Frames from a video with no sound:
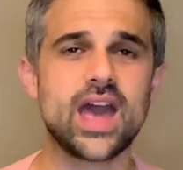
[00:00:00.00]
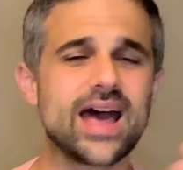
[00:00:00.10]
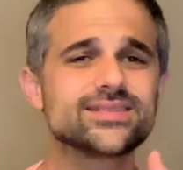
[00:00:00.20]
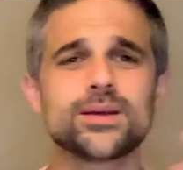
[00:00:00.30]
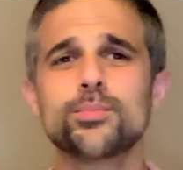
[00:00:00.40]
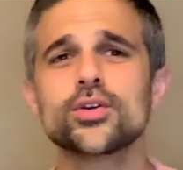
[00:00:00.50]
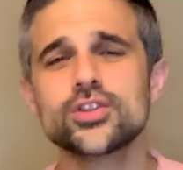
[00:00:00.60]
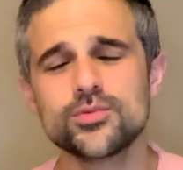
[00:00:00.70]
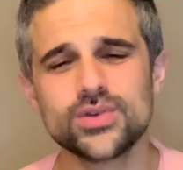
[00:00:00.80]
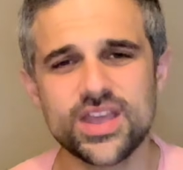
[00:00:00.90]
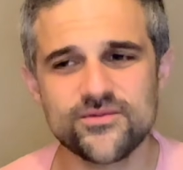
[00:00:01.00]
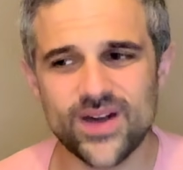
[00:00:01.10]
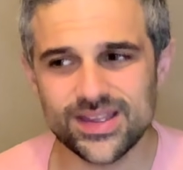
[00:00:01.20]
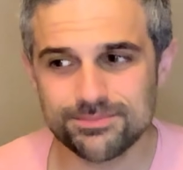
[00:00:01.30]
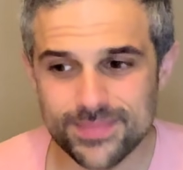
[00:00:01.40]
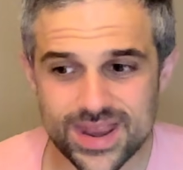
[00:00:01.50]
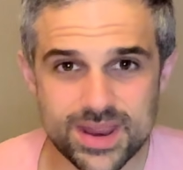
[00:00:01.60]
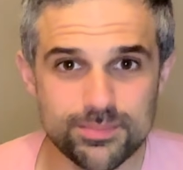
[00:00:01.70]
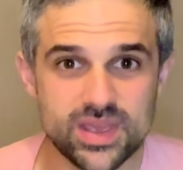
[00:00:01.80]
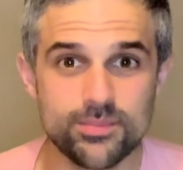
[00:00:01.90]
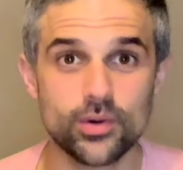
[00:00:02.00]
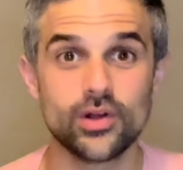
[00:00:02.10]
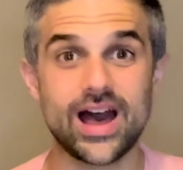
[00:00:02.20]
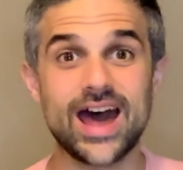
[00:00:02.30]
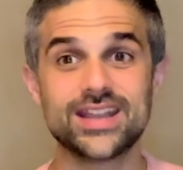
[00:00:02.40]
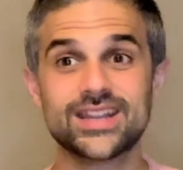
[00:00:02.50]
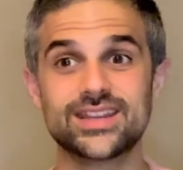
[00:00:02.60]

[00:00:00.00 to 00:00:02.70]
At some point, you may invite many people at